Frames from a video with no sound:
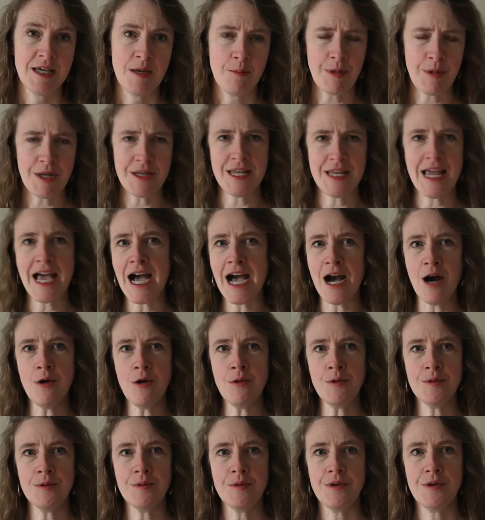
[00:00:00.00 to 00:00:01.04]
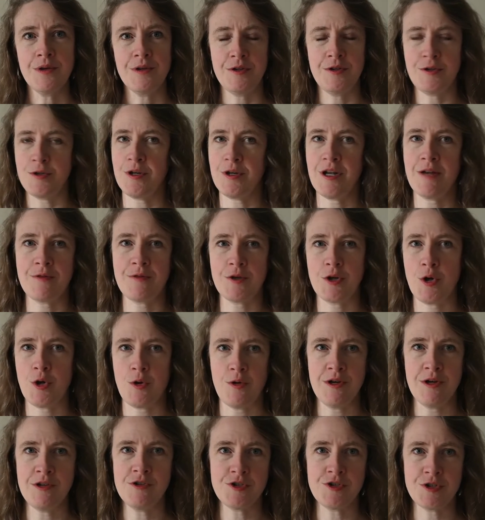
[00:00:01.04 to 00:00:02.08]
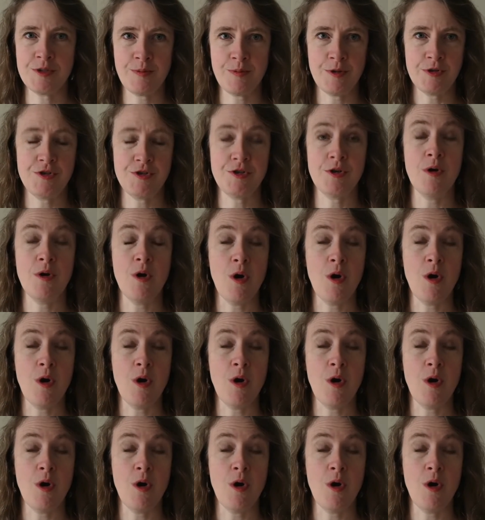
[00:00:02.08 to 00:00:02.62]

But now you don't have the courage to put your